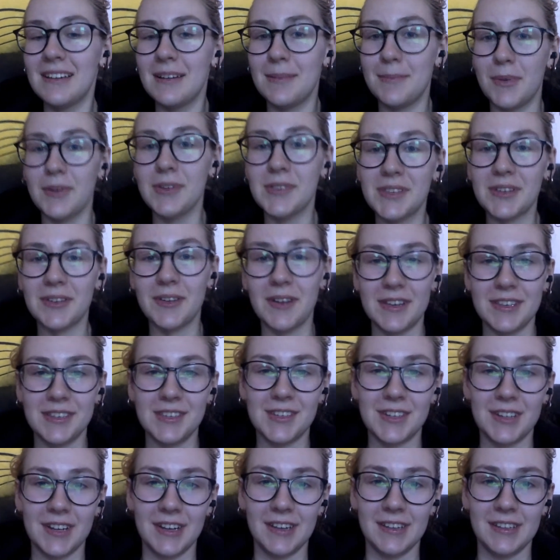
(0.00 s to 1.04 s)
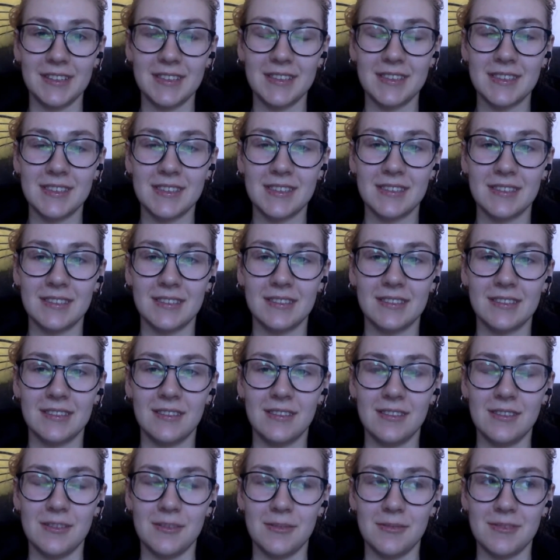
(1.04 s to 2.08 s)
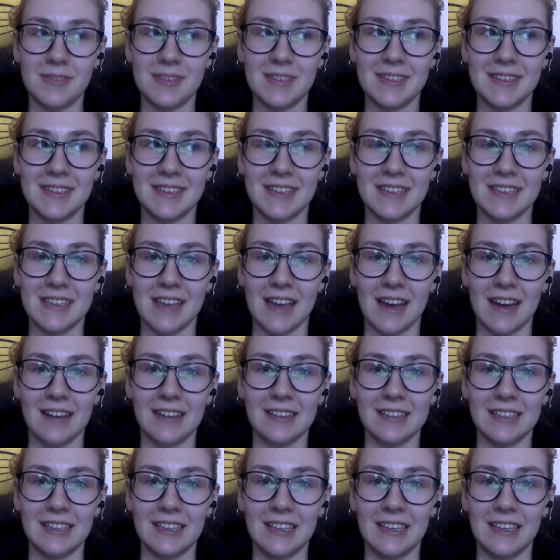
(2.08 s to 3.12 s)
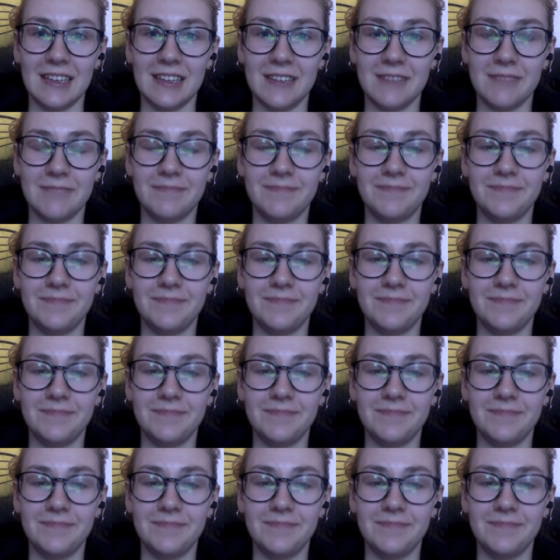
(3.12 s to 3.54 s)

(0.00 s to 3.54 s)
most equestrians don't exactly